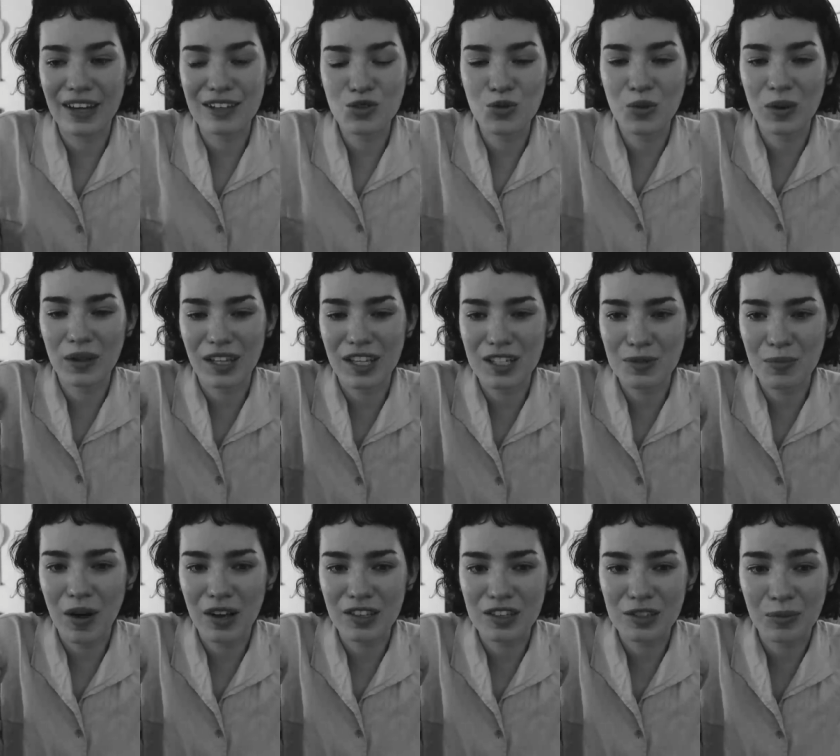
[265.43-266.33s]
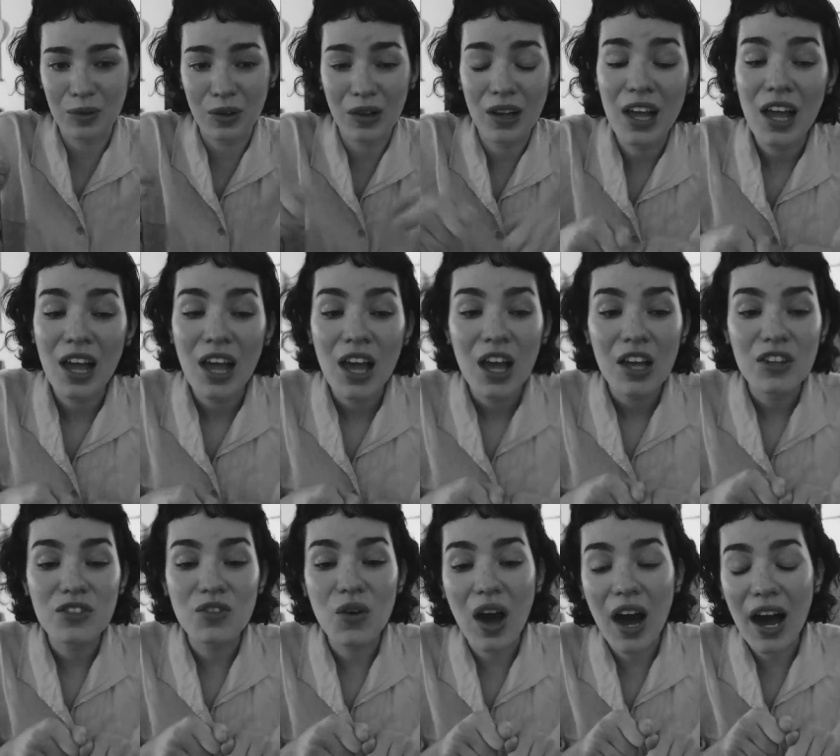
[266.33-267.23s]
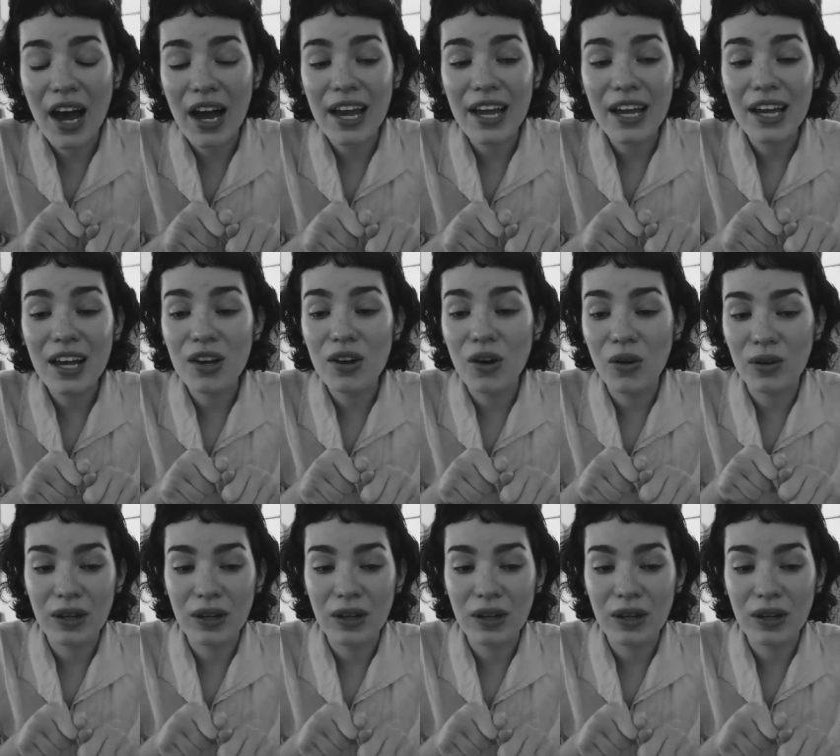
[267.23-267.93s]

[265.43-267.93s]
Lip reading: as quickly as possible. So I go